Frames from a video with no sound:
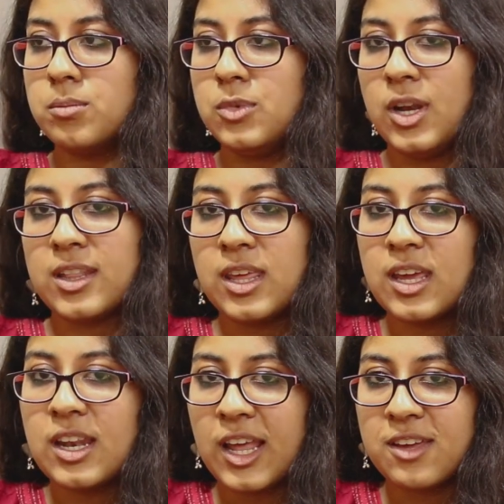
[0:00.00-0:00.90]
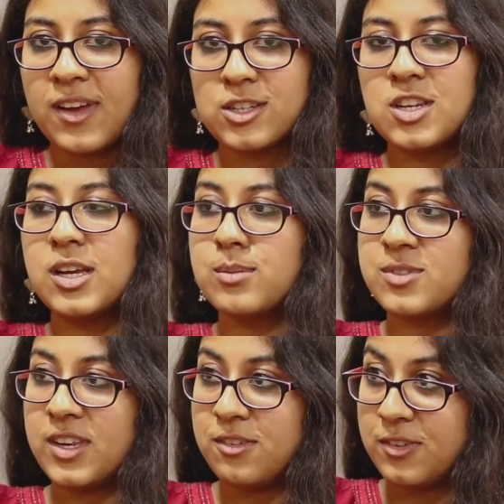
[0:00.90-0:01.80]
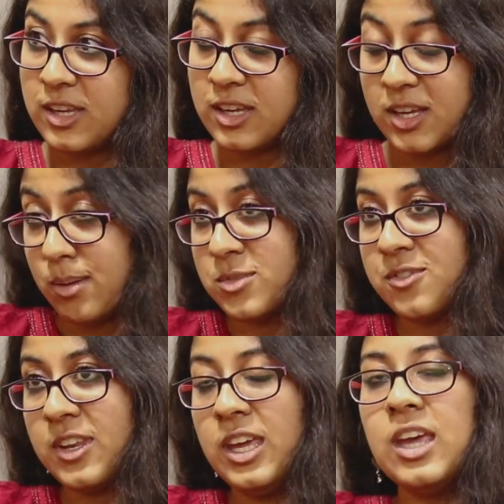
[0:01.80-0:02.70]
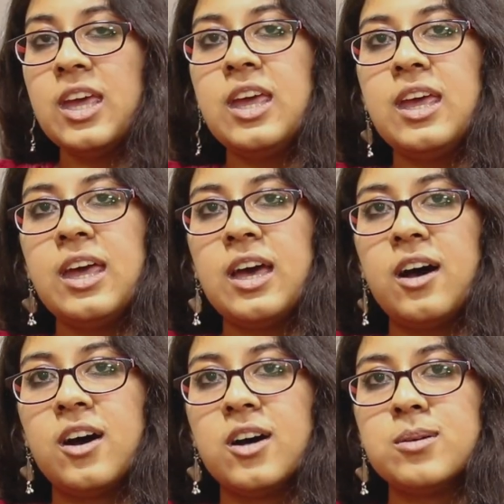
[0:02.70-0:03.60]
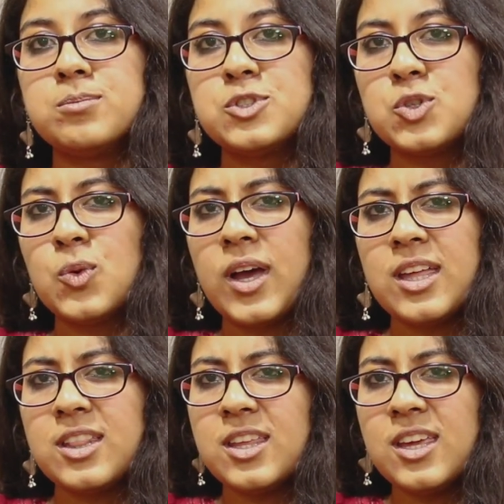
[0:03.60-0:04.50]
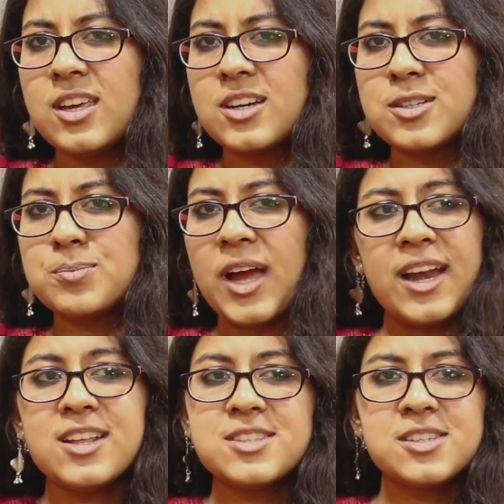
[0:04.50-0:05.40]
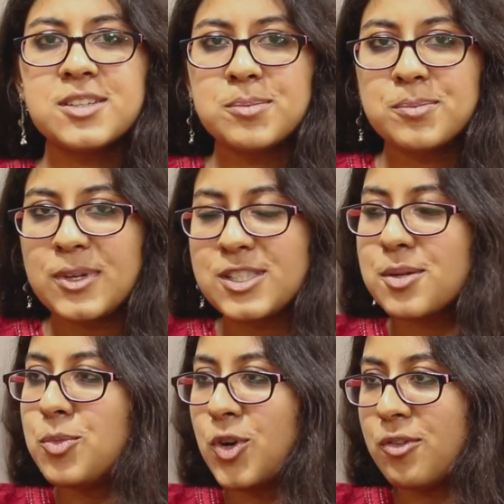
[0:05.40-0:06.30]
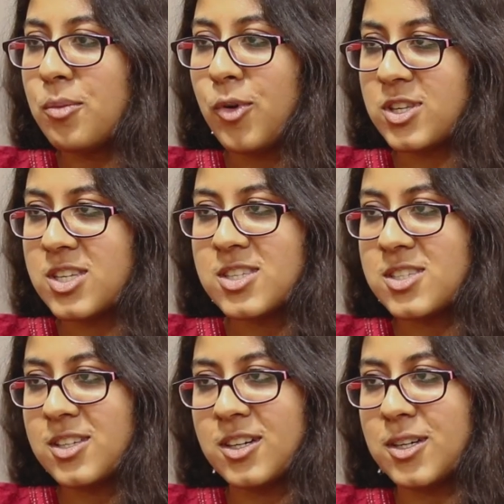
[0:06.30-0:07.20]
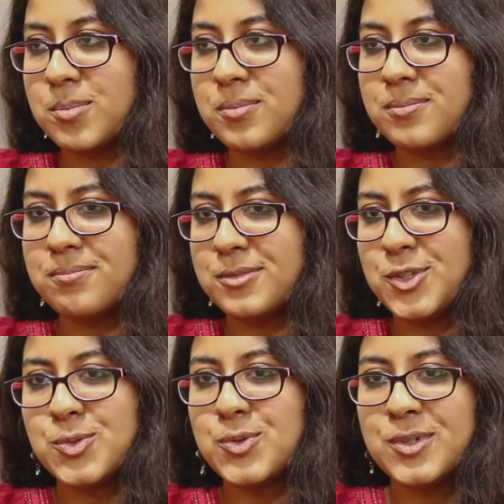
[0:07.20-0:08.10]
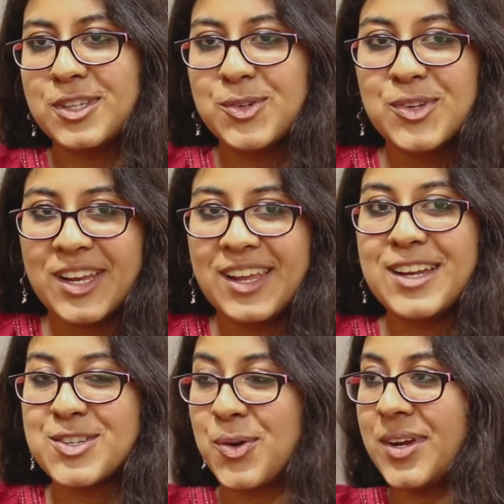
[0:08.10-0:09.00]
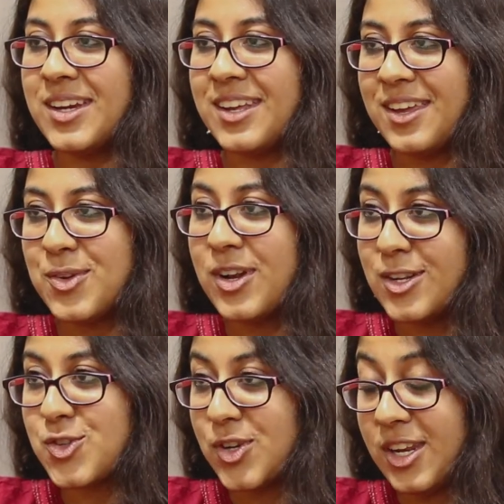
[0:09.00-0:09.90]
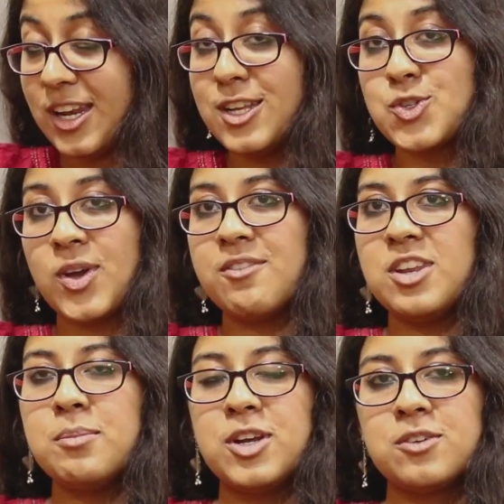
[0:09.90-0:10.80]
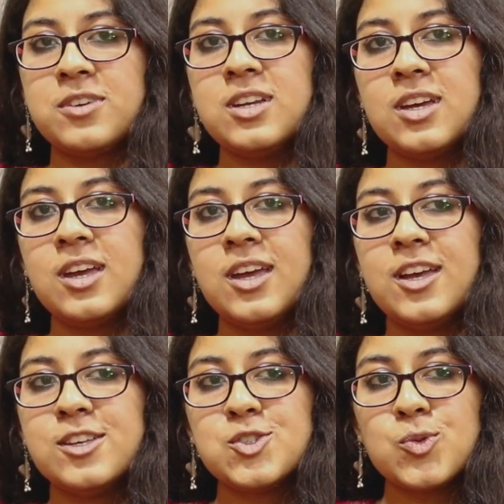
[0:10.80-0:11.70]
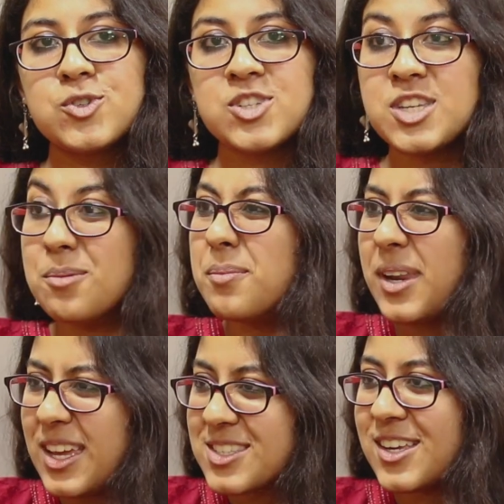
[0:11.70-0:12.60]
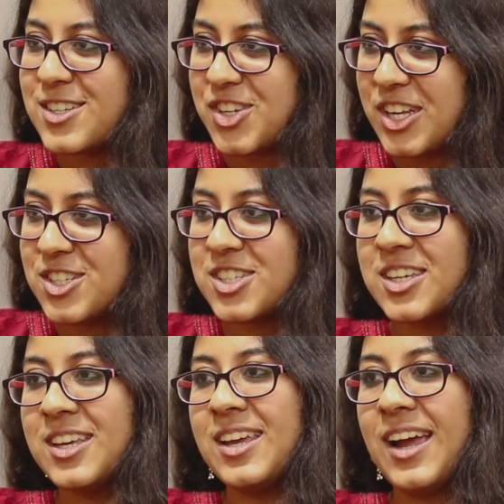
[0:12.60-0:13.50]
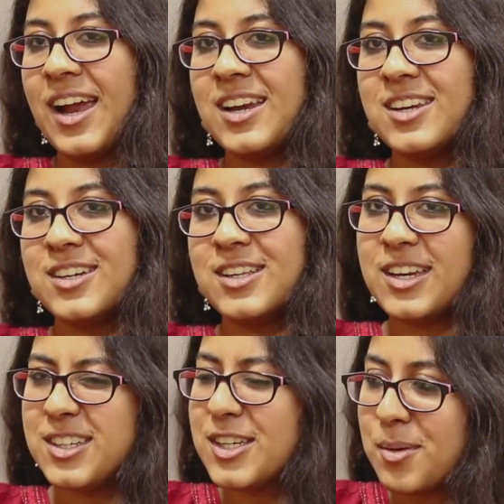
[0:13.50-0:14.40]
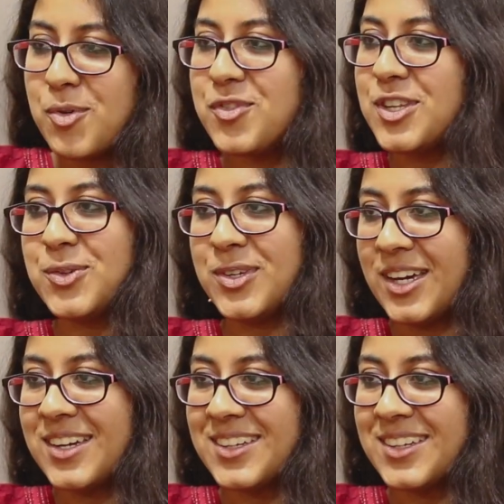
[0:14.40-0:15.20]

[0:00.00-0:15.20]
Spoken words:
Nothing in life actually comes very free. It comes free. So I think, and it's a beautiful process. You really enjoy it. You really enjoy every bit of it. So just embrace that change and let it come over you. Yeah.